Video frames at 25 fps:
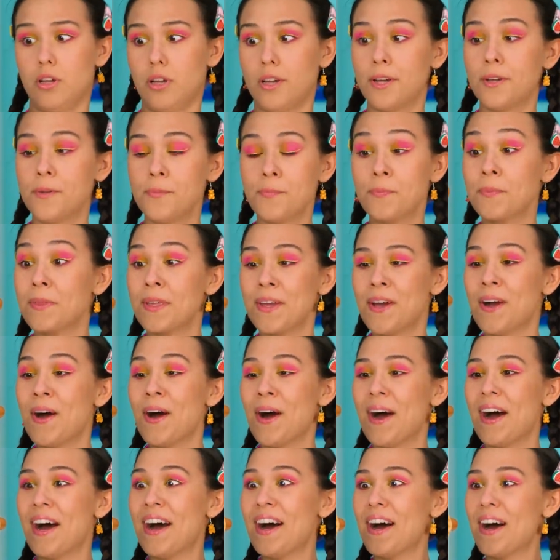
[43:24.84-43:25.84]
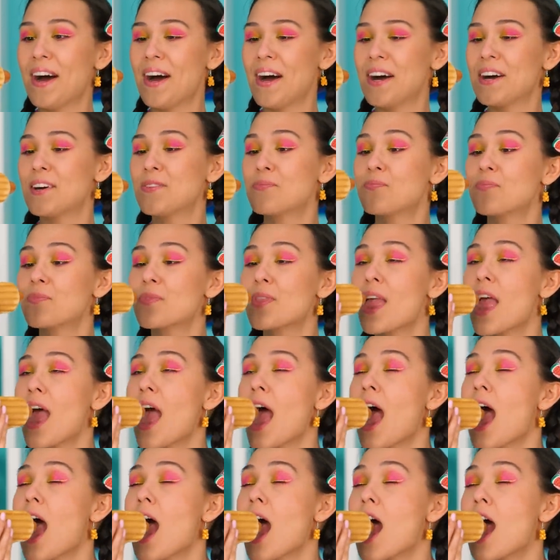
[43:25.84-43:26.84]
Gross. Now
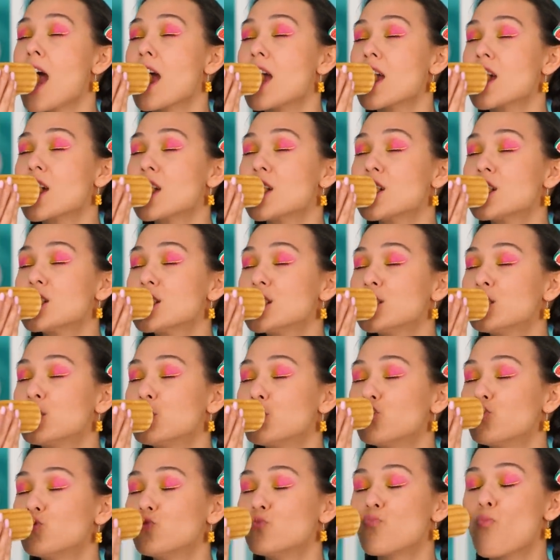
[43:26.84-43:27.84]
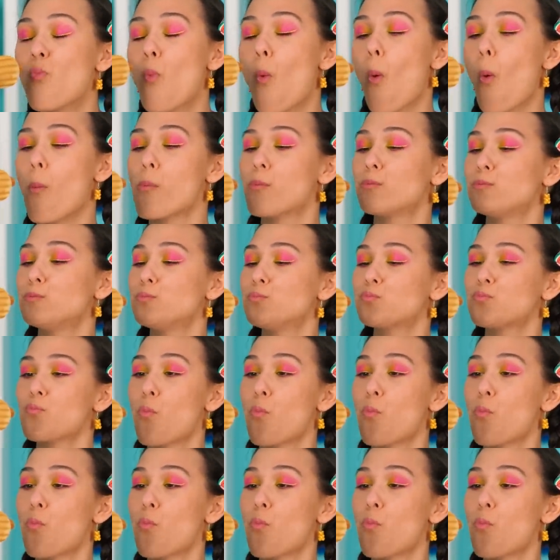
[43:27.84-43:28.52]
where was I? Mmm.